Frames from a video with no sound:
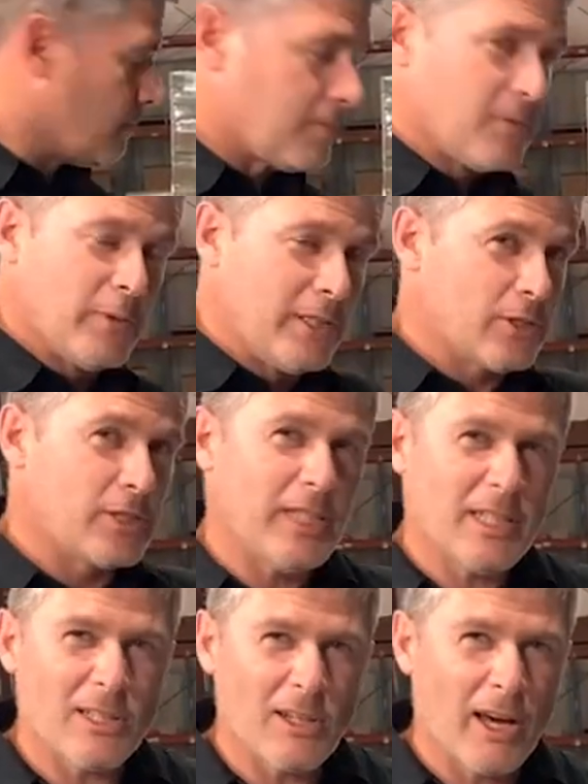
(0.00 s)
when you see
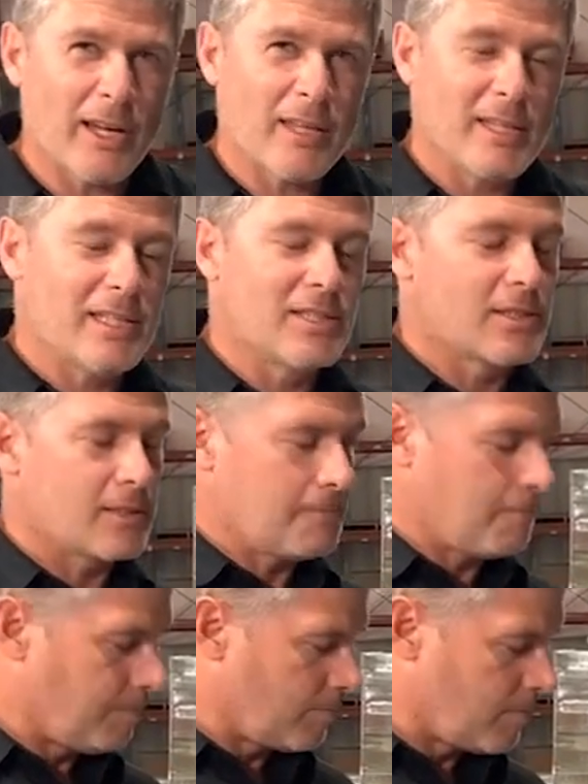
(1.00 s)
a lot of these
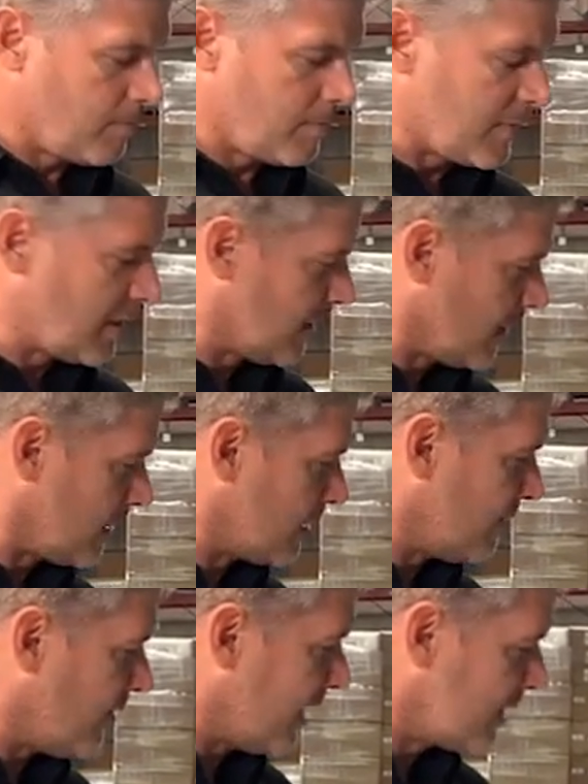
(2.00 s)
little
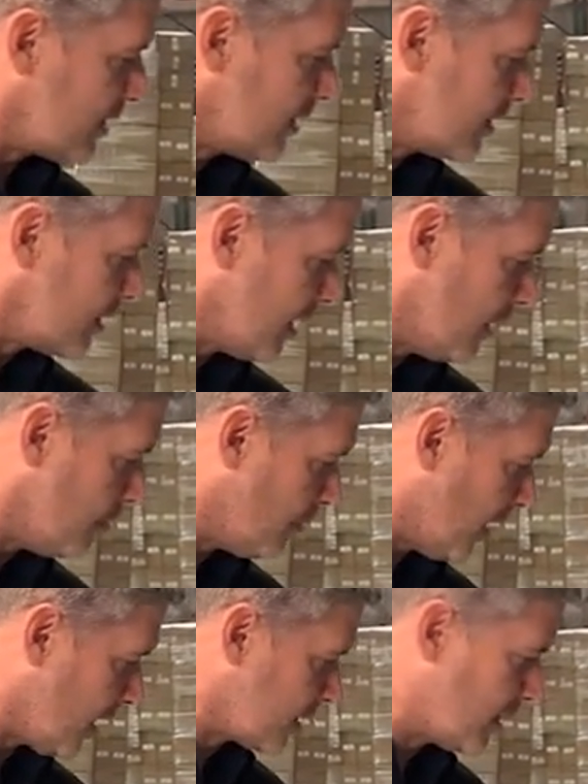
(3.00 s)
devices and
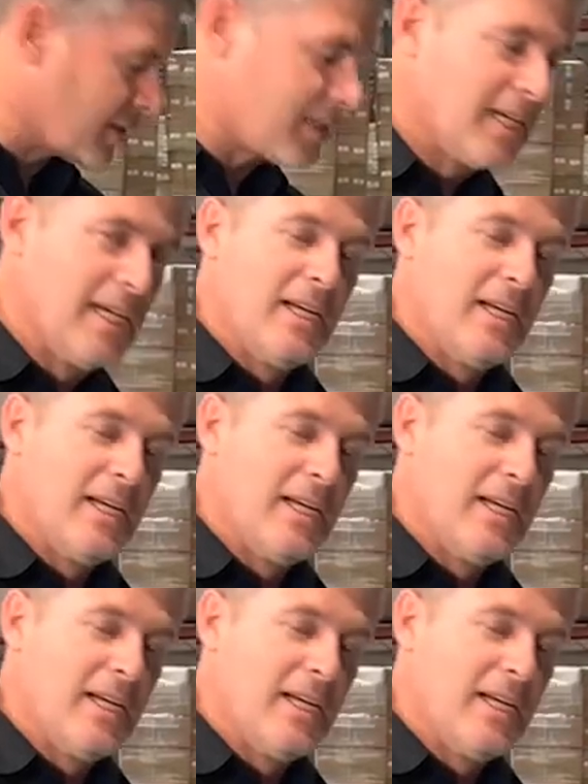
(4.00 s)
boxes